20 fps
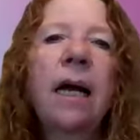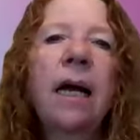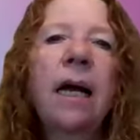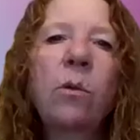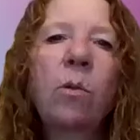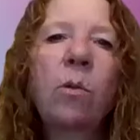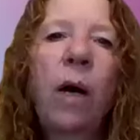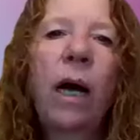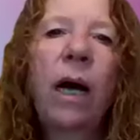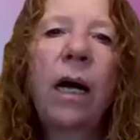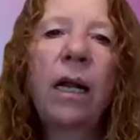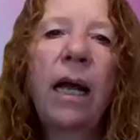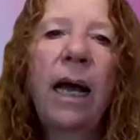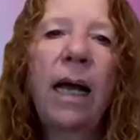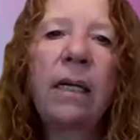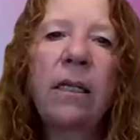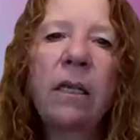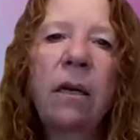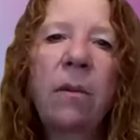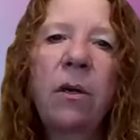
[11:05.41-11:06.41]
as well
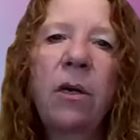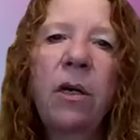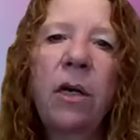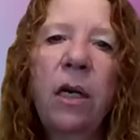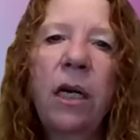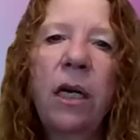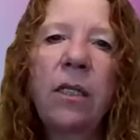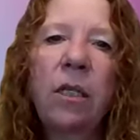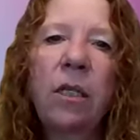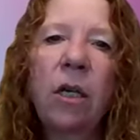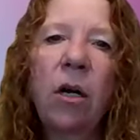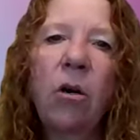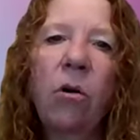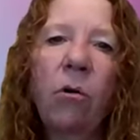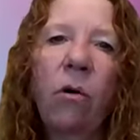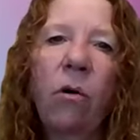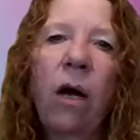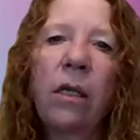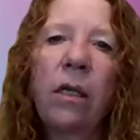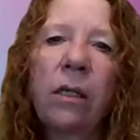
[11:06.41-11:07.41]
as communities
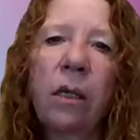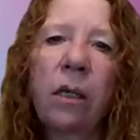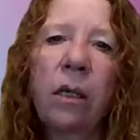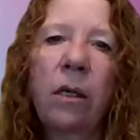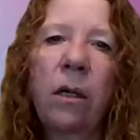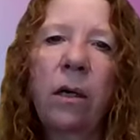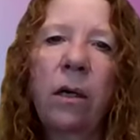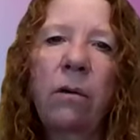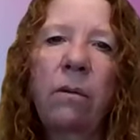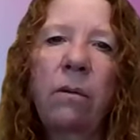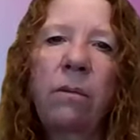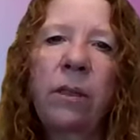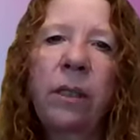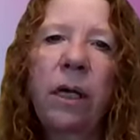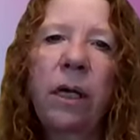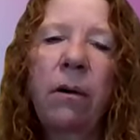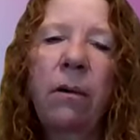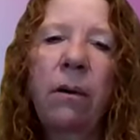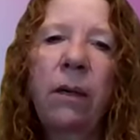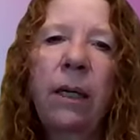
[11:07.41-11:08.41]
across the globe.
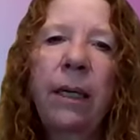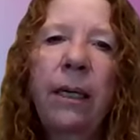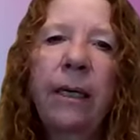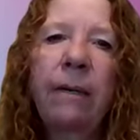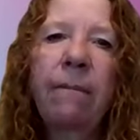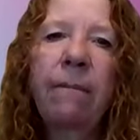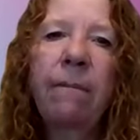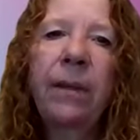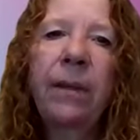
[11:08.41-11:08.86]
So